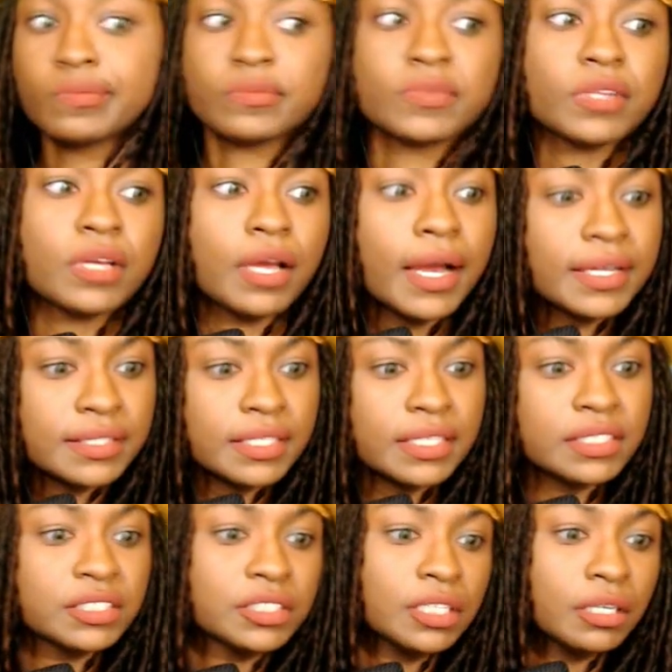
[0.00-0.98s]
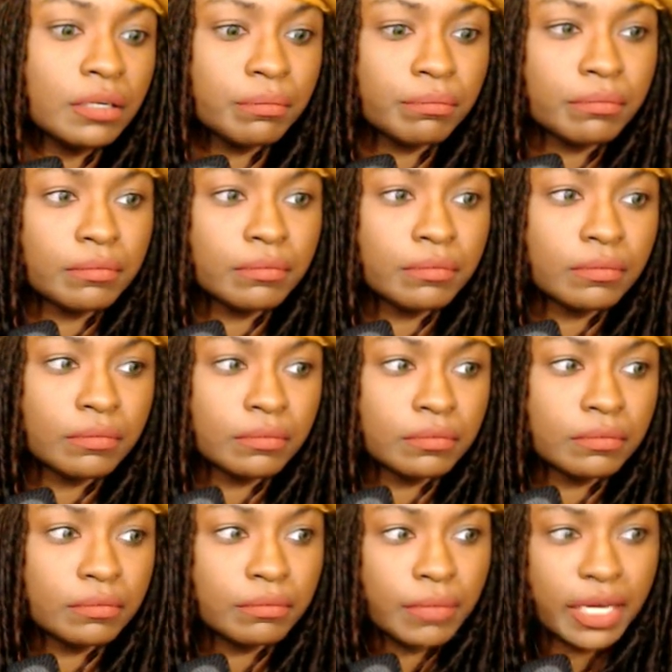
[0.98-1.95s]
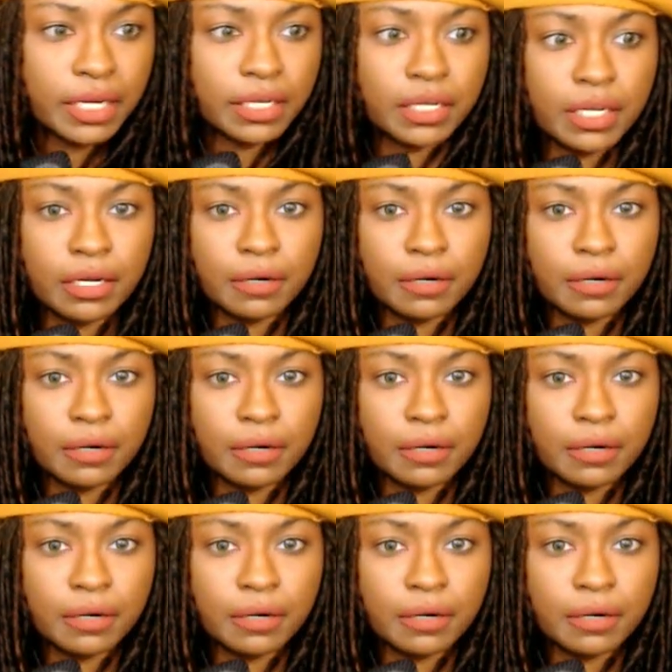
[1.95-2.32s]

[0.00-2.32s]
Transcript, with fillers: I said jump, Mac. Down.